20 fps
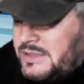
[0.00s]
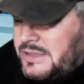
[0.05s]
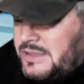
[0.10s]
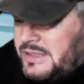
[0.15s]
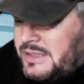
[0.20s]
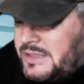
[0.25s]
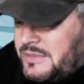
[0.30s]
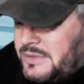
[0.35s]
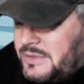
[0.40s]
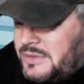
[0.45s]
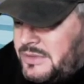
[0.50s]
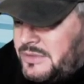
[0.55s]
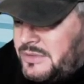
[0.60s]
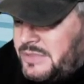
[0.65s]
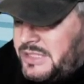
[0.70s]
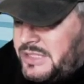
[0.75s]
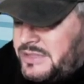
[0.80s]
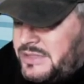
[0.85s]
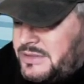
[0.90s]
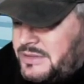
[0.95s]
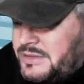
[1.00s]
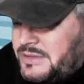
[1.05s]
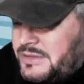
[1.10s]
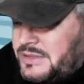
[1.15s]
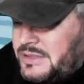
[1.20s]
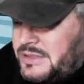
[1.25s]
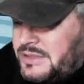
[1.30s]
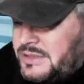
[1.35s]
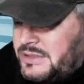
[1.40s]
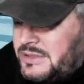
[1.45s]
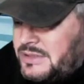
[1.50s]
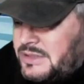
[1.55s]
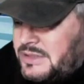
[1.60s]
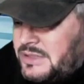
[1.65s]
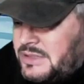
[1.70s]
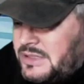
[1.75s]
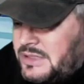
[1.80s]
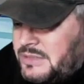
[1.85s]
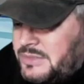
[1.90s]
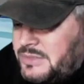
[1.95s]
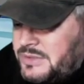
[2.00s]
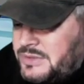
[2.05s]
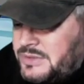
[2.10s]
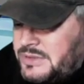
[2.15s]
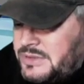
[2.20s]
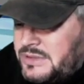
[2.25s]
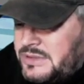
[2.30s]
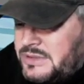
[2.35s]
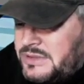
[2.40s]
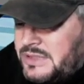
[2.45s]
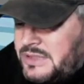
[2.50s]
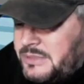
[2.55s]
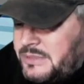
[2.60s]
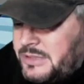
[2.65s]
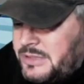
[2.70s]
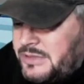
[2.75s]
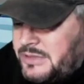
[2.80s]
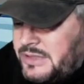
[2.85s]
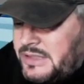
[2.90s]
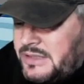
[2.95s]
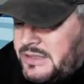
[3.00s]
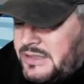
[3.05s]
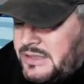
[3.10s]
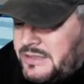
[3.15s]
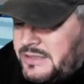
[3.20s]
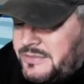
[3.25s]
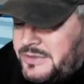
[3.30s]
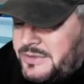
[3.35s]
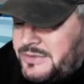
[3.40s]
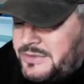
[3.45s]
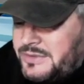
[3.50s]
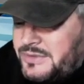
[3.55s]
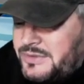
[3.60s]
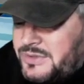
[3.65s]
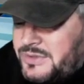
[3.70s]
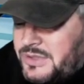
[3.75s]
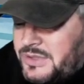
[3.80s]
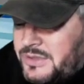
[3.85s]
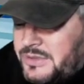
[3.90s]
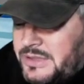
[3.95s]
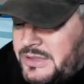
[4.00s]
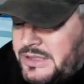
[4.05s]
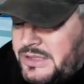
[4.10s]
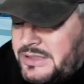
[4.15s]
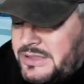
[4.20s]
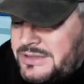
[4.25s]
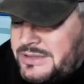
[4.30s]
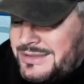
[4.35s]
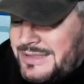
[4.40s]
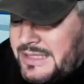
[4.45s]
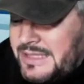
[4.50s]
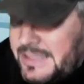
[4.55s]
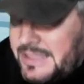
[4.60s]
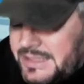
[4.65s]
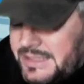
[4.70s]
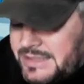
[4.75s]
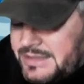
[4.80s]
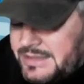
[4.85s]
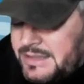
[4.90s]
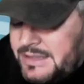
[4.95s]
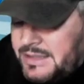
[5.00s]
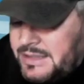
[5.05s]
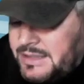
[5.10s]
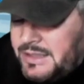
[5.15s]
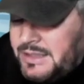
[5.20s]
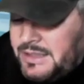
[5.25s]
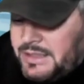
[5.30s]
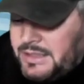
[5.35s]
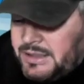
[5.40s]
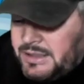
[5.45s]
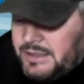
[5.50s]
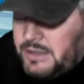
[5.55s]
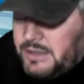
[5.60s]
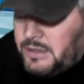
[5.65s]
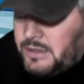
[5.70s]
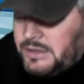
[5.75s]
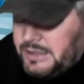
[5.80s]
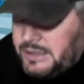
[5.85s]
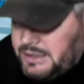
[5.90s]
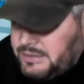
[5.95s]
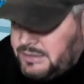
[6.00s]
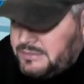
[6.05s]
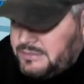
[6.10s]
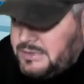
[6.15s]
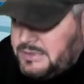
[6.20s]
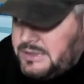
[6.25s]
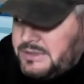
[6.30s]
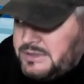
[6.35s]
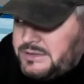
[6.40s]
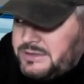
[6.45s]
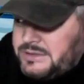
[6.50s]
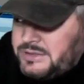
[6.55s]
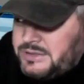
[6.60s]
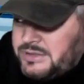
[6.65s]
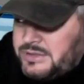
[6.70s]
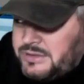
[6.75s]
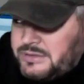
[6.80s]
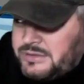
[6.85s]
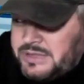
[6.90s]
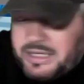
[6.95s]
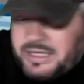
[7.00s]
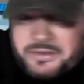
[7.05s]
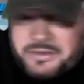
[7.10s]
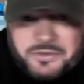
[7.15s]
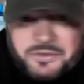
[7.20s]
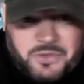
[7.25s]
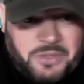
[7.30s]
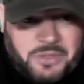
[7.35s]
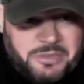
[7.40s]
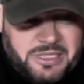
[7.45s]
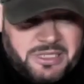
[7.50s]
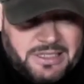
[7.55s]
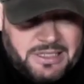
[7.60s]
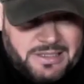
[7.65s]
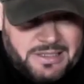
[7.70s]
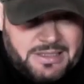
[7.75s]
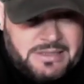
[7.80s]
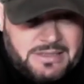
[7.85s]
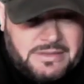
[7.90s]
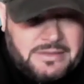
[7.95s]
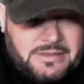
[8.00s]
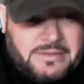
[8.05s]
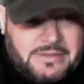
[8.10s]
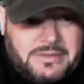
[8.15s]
Anyone who bases their decisions on the numbers these Democrat governors are showing is an idiot. Okay, well, they just called Donald Trump an idiot.